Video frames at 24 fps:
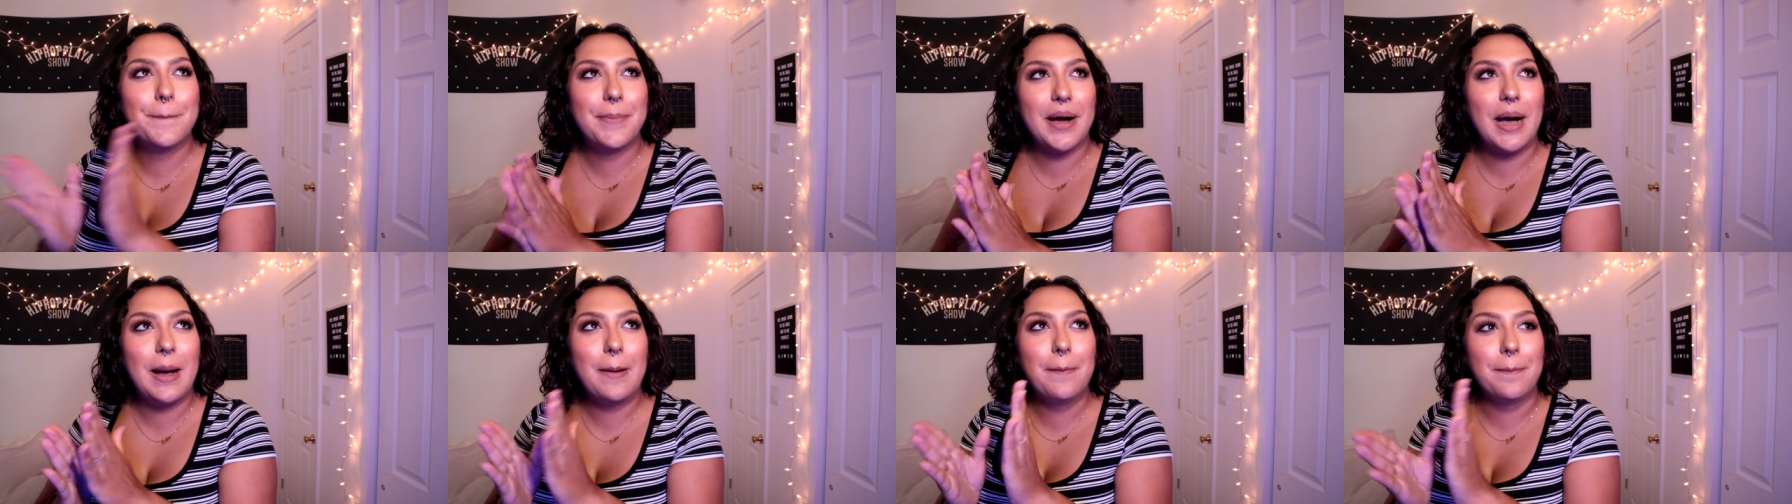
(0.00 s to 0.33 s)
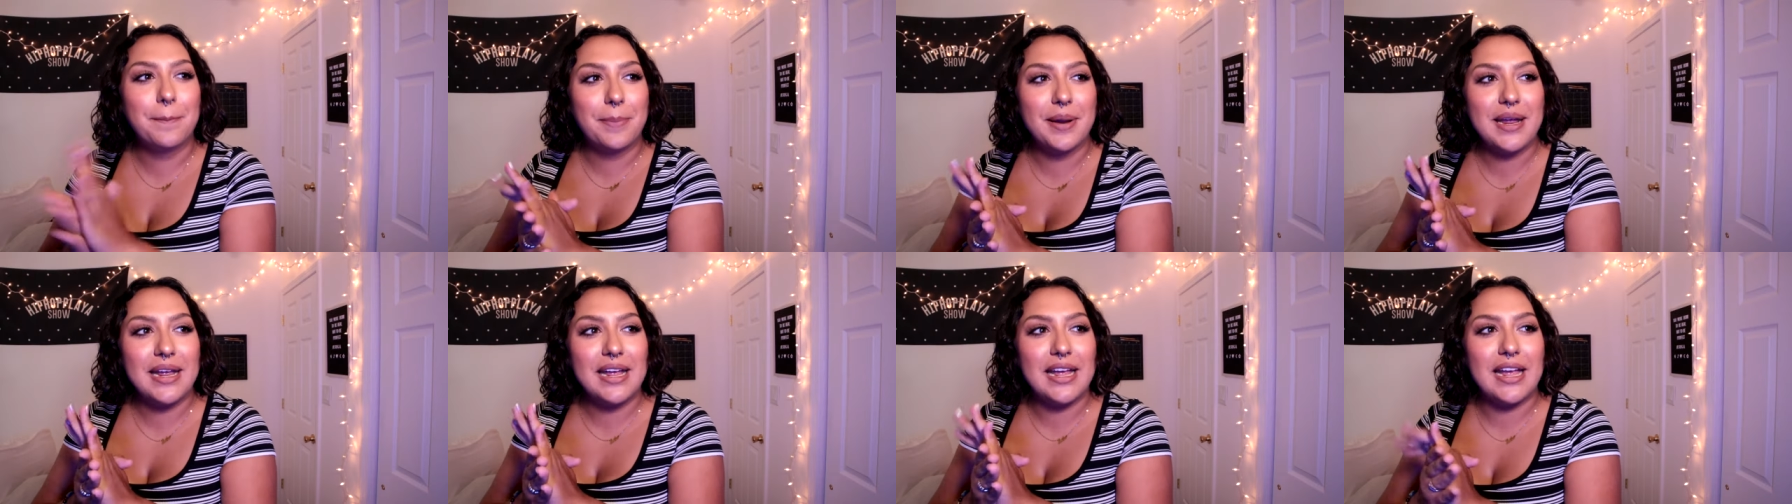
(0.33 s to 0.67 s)

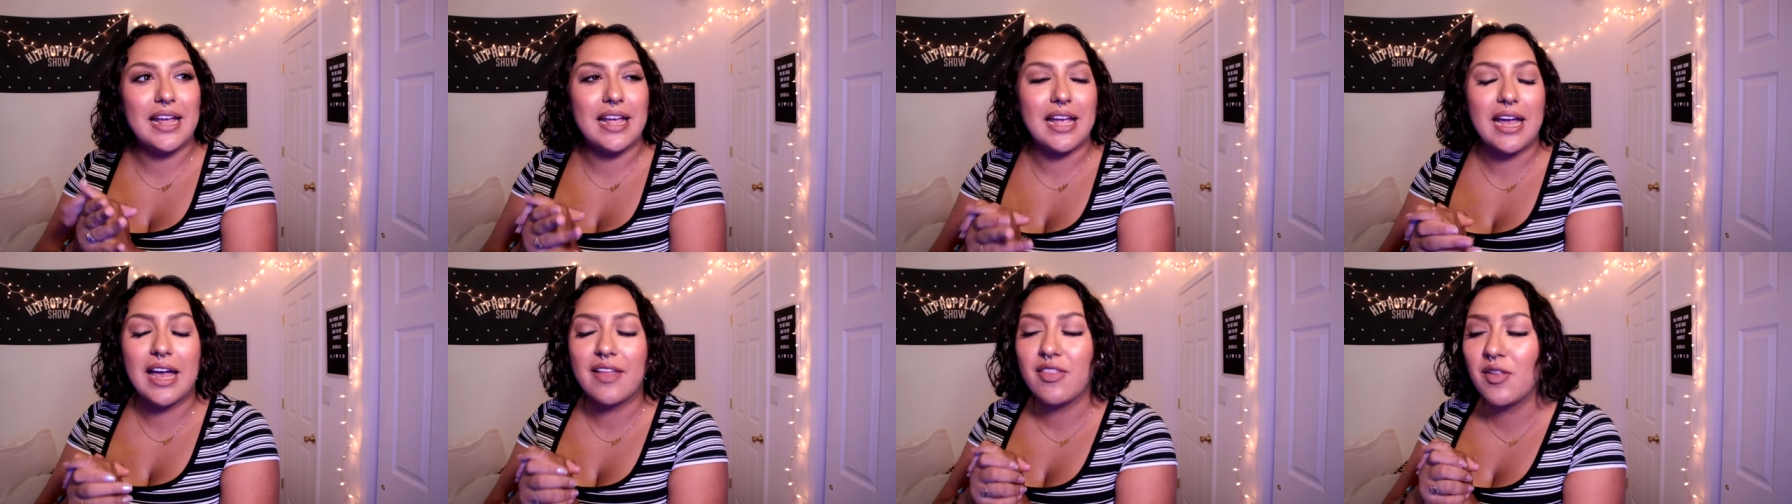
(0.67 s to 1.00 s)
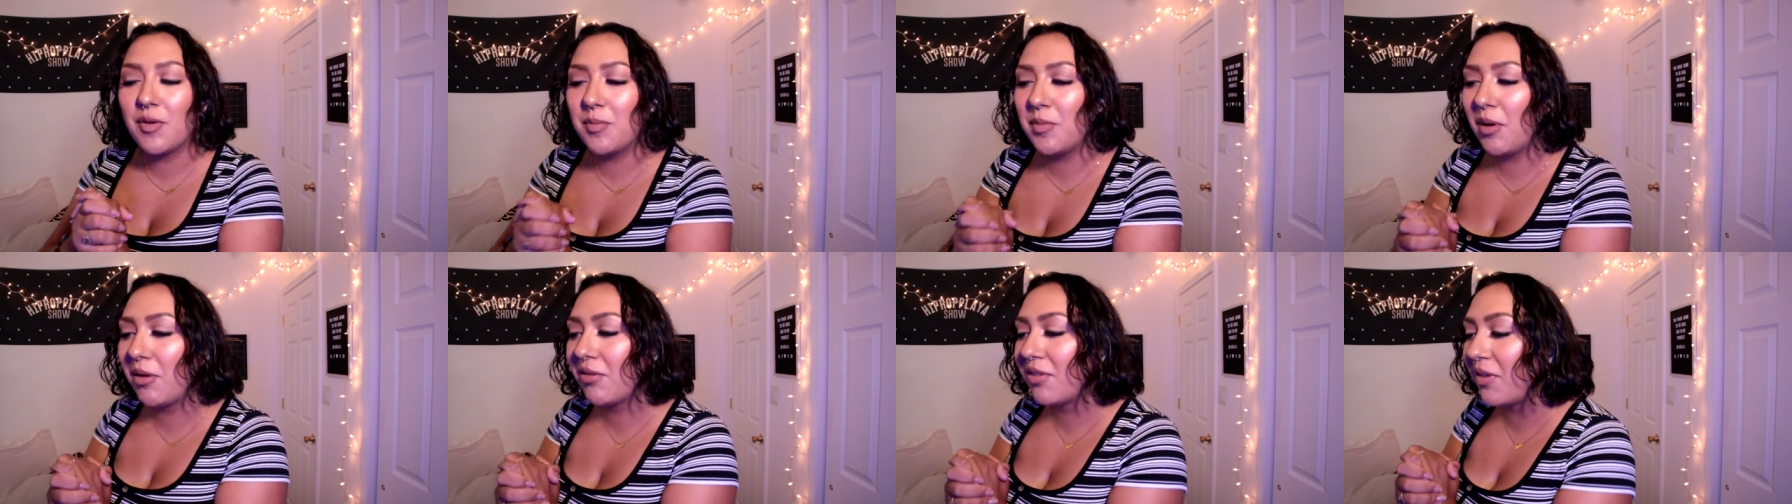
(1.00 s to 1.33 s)
Bumping.
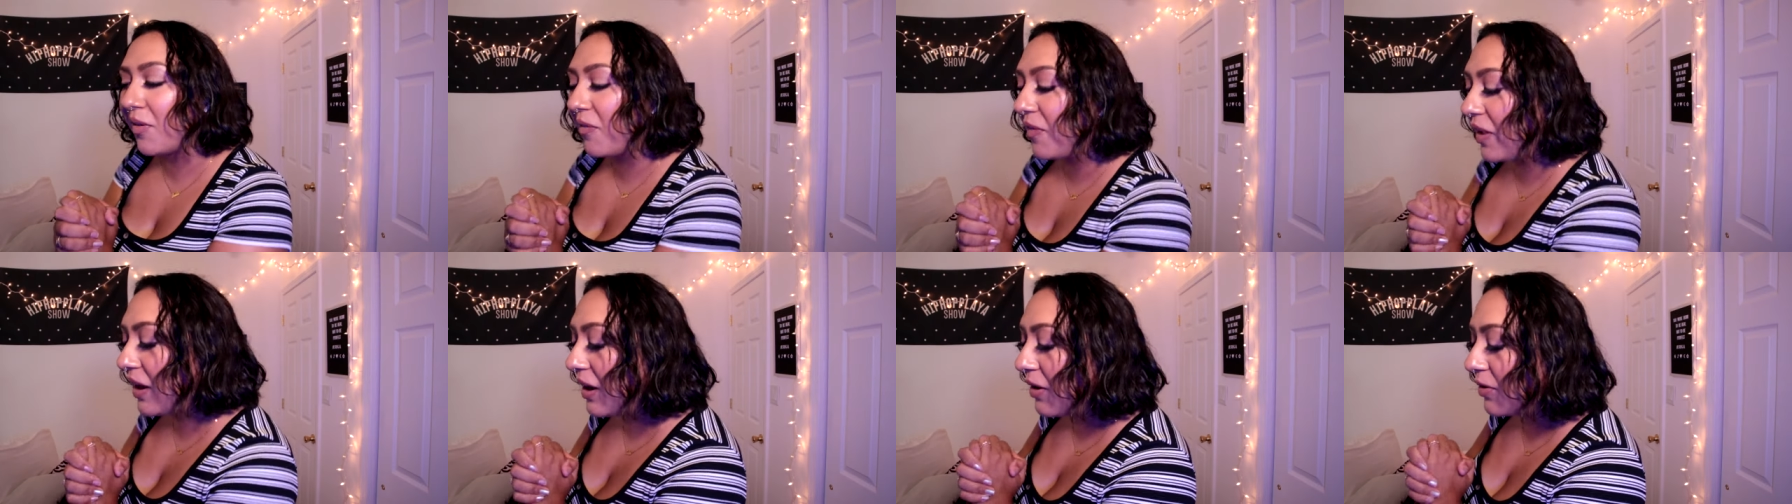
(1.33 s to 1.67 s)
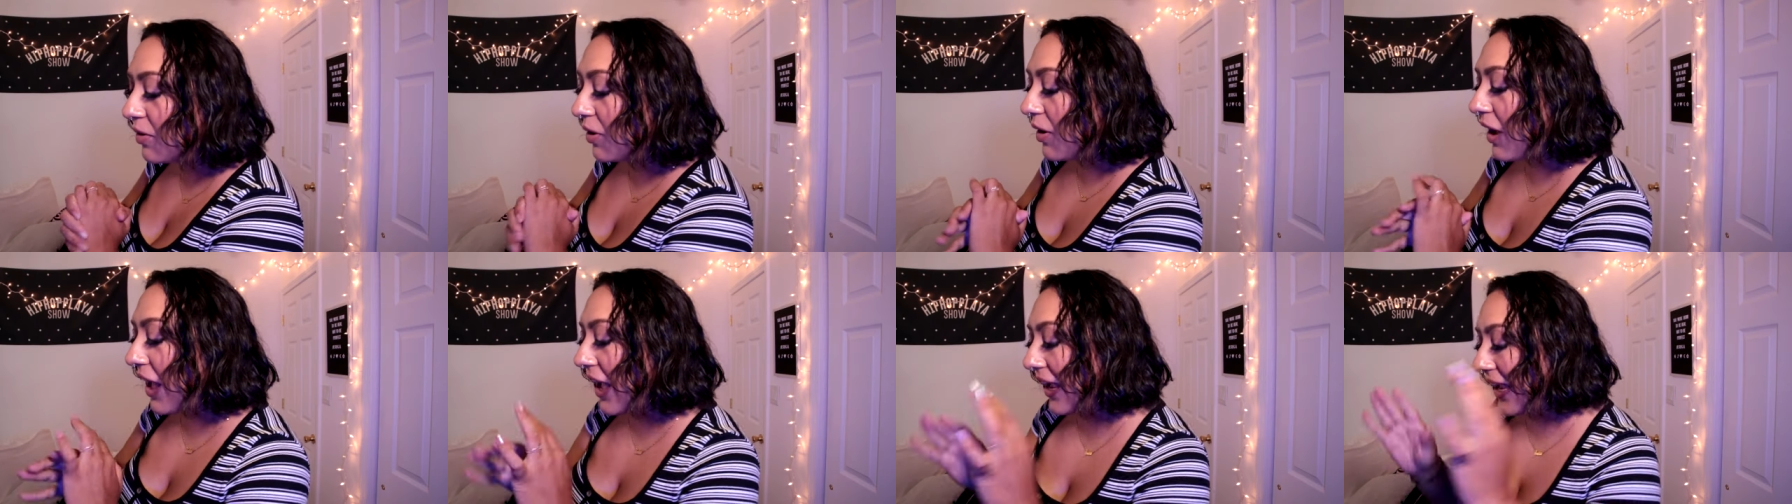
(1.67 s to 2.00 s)
And the music video,
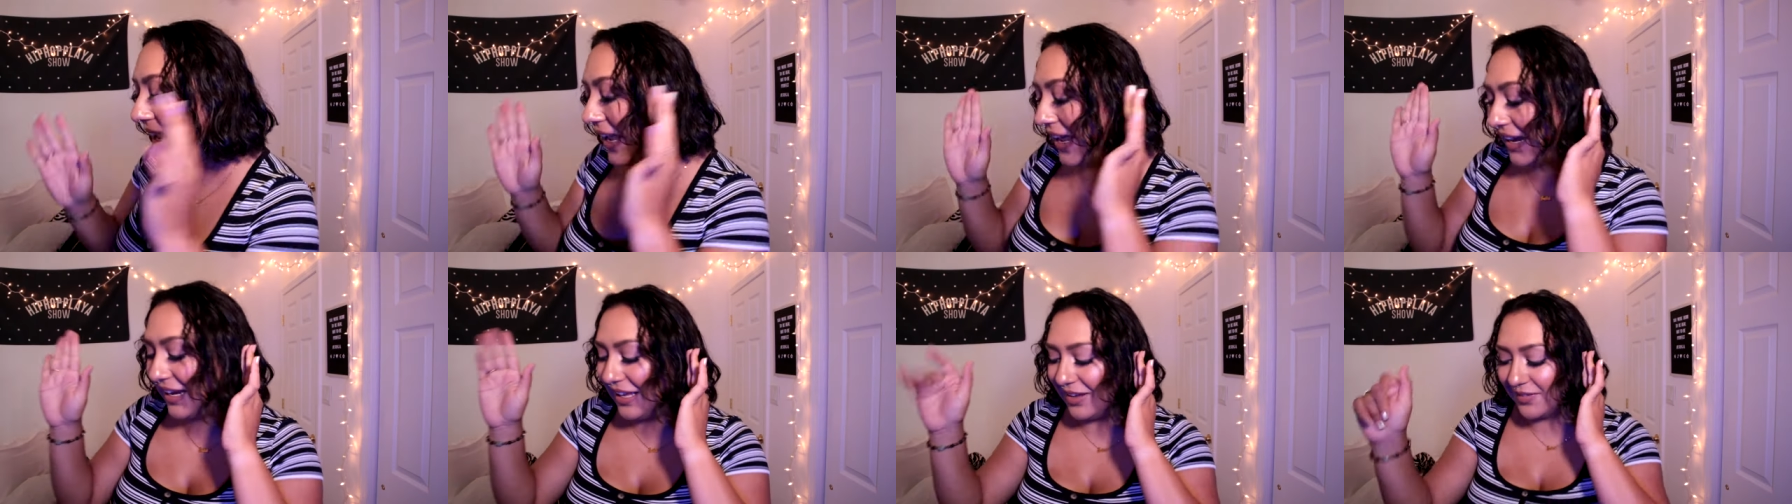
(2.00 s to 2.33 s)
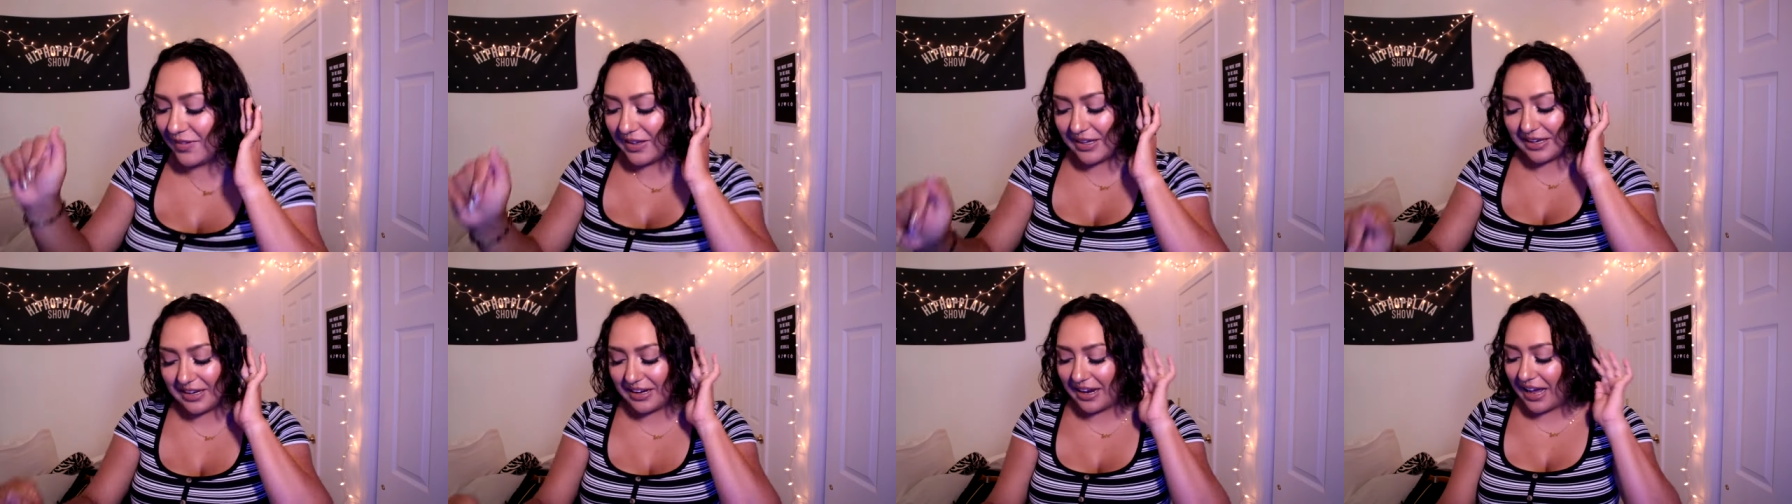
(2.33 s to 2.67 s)
girl, I can't
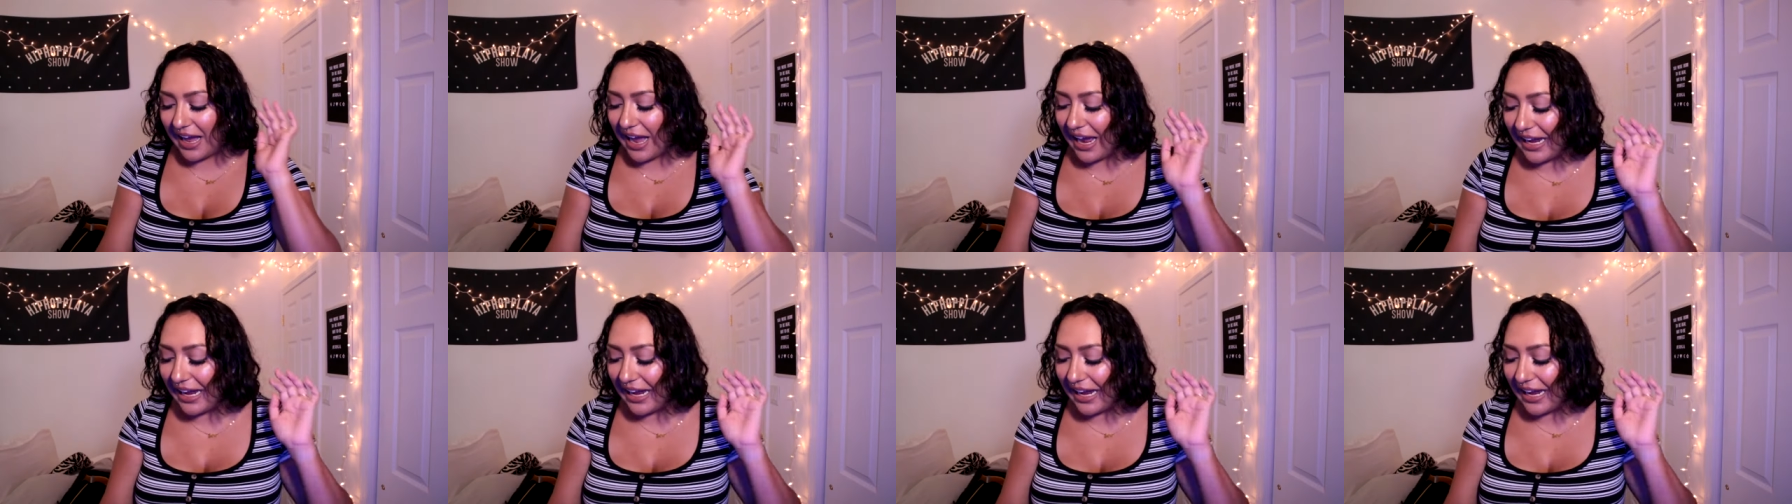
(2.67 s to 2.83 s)
even.